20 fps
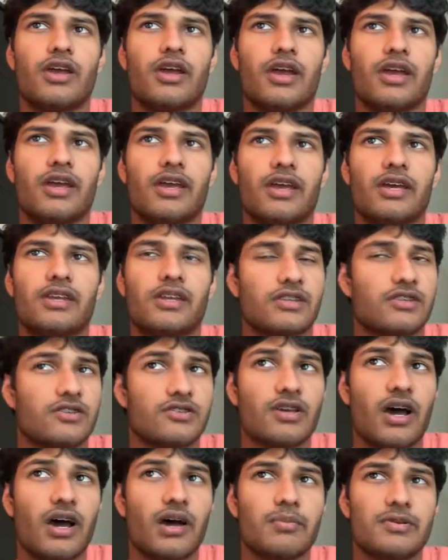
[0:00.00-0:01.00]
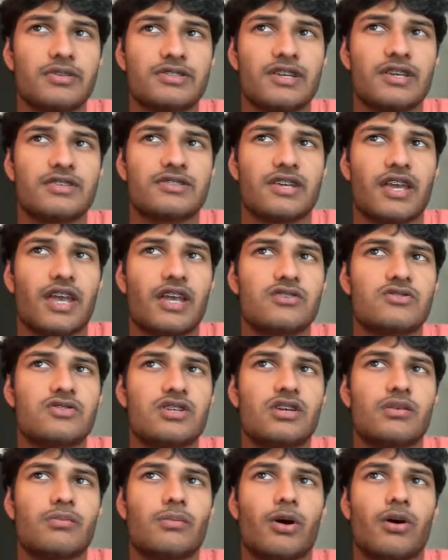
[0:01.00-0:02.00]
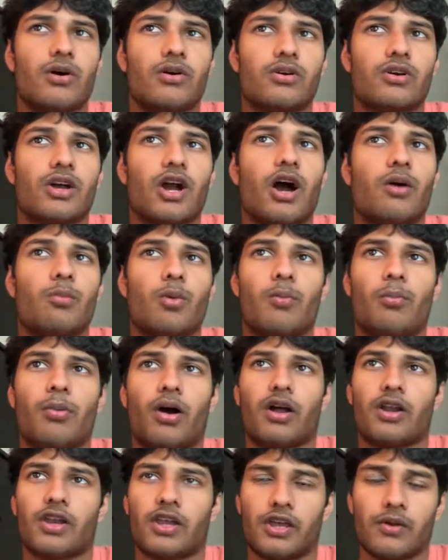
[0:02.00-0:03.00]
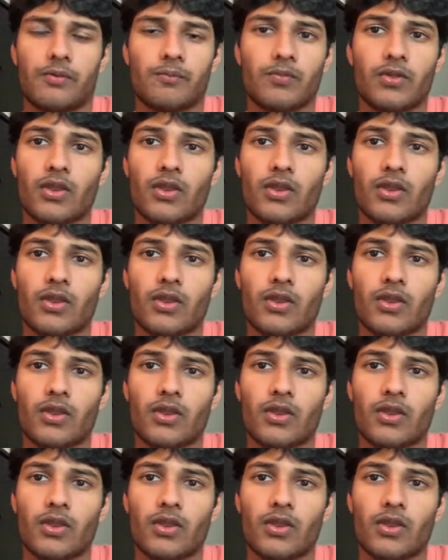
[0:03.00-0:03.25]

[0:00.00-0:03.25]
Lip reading: And at the top it says HTML, body.